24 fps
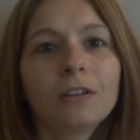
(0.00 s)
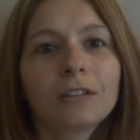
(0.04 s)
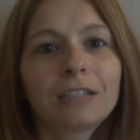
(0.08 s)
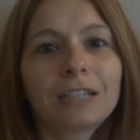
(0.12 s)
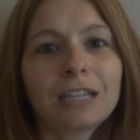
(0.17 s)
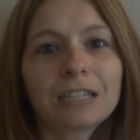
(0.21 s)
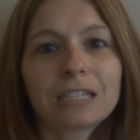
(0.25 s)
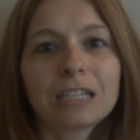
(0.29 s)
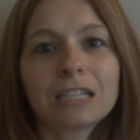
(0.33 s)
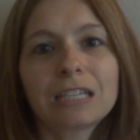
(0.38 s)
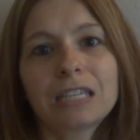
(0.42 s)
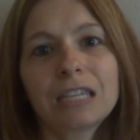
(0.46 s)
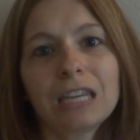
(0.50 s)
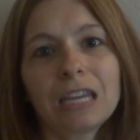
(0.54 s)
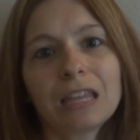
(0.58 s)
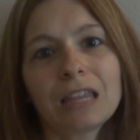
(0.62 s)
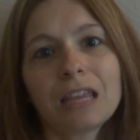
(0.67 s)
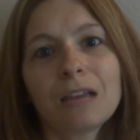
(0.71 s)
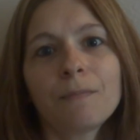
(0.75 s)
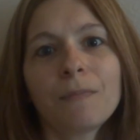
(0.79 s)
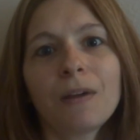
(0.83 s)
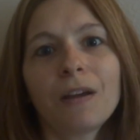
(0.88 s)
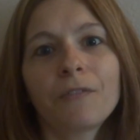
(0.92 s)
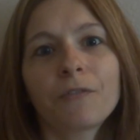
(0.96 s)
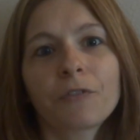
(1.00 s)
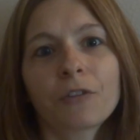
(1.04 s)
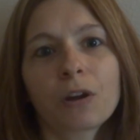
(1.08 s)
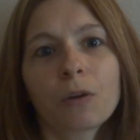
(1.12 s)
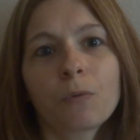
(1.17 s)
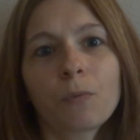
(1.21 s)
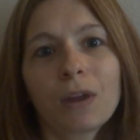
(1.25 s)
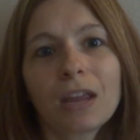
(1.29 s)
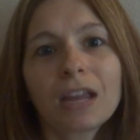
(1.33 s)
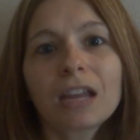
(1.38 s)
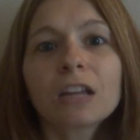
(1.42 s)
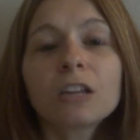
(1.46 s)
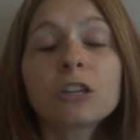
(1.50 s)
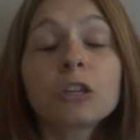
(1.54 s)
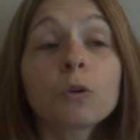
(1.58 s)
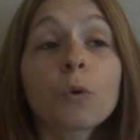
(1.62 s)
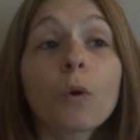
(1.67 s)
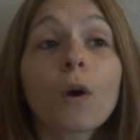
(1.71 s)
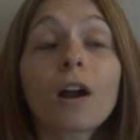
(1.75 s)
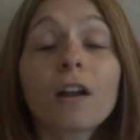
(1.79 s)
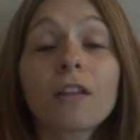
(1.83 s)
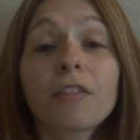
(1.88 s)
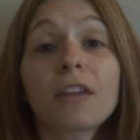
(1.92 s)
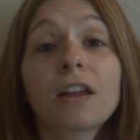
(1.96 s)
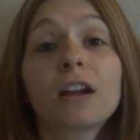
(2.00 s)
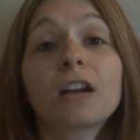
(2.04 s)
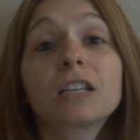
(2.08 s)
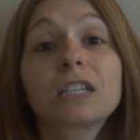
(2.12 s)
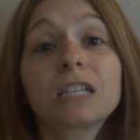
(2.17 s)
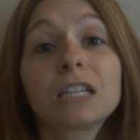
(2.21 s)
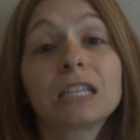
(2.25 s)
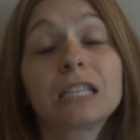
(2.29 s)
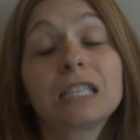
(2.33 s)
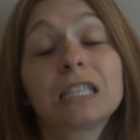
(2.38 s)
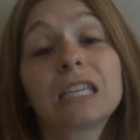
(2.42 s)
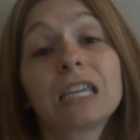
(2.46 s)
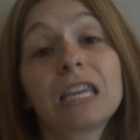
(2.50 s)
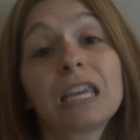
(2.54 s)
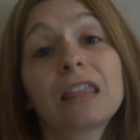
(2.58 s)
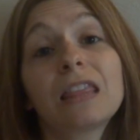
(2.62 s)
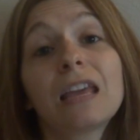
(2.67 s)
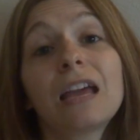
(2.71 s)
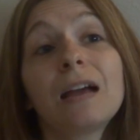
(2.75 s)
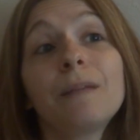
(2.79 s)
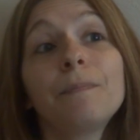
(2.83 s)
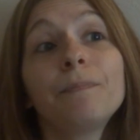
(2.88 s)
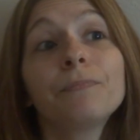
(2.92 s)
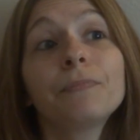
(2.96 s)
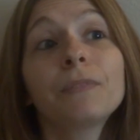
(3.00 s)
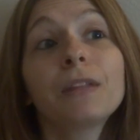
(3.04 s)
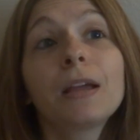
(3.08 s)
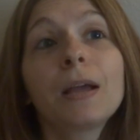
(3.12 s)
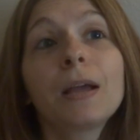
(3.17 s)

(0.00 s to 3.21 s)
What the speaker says: get to see them every week and you are there to see them,